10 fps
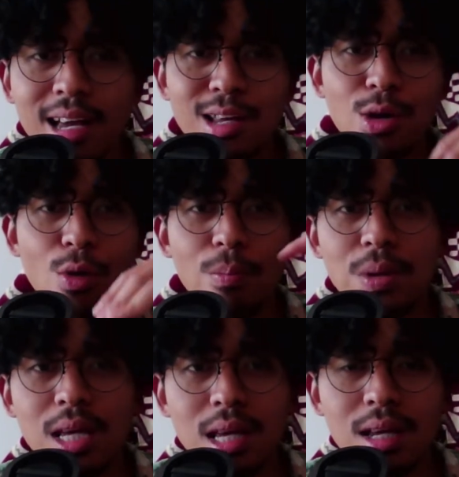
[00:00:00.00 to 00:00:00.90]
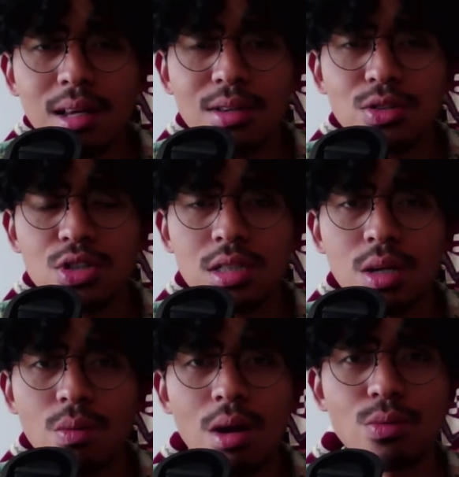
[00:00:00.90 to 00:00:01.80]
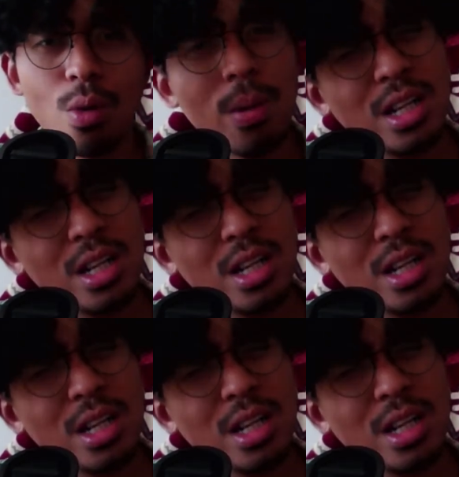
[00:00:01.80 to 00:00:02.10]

you know be just around robot